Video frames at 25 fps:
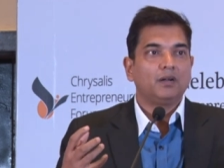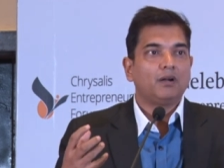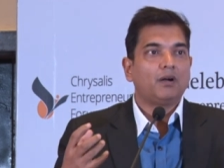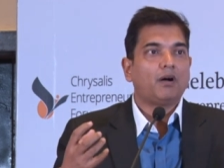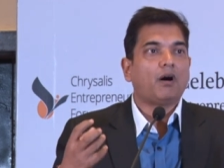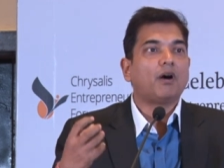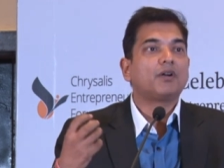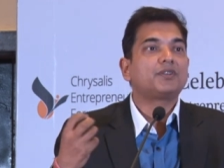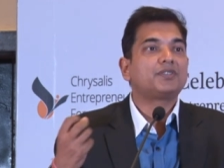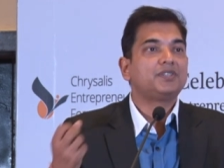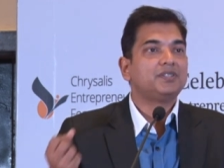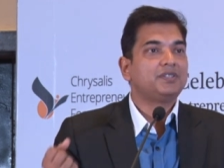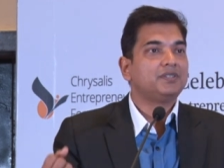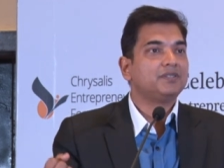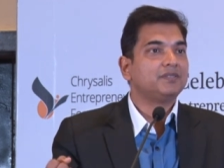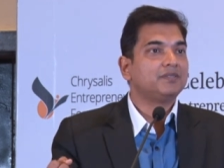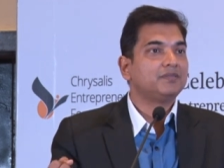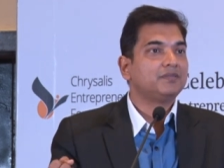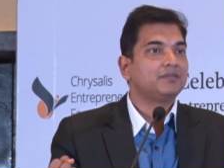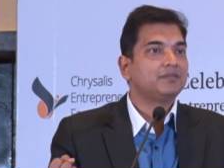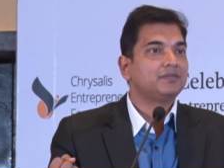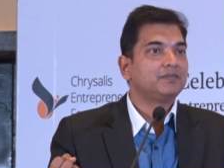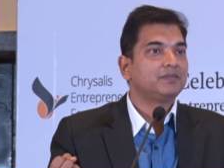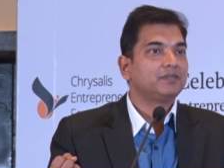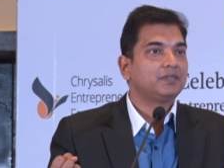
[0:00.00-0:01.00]
Oxygen,
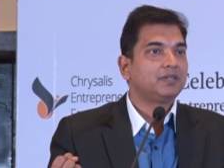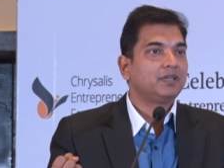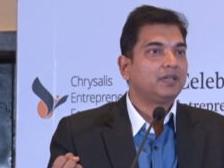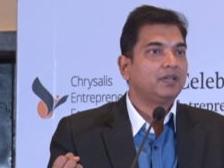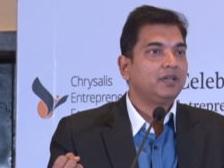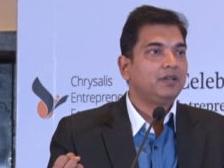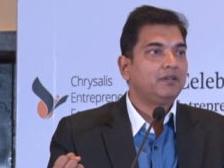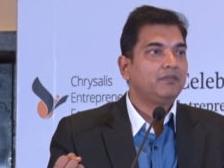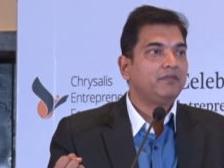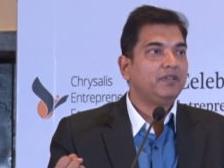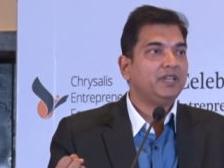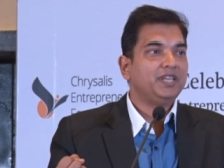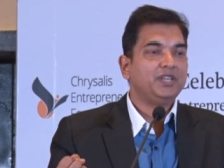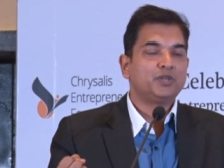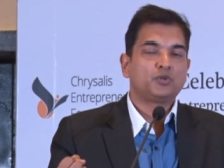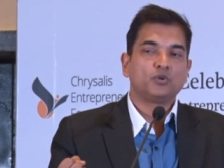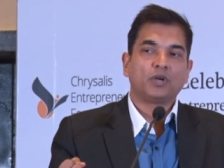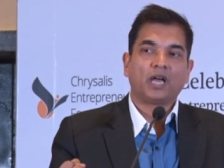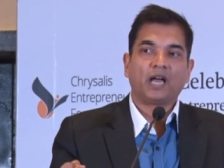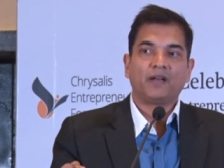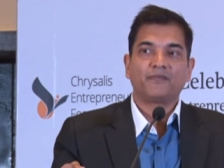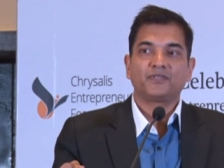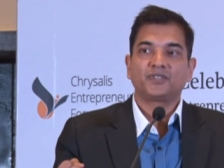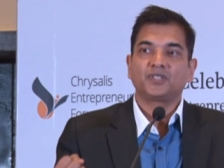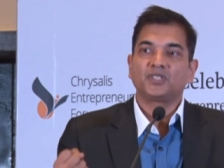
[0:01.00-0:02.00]
we need to
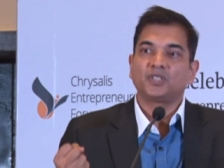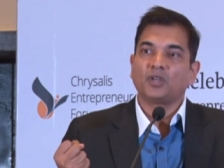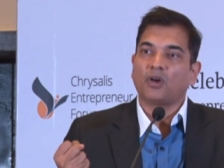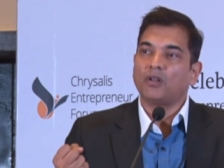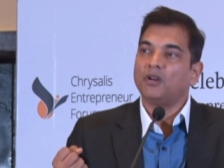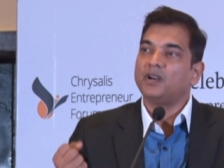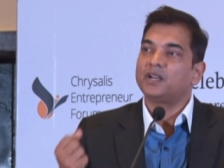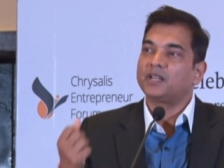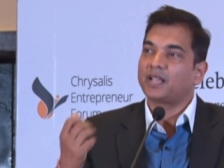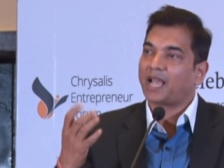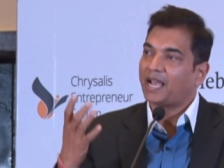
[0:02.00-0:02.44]
have solid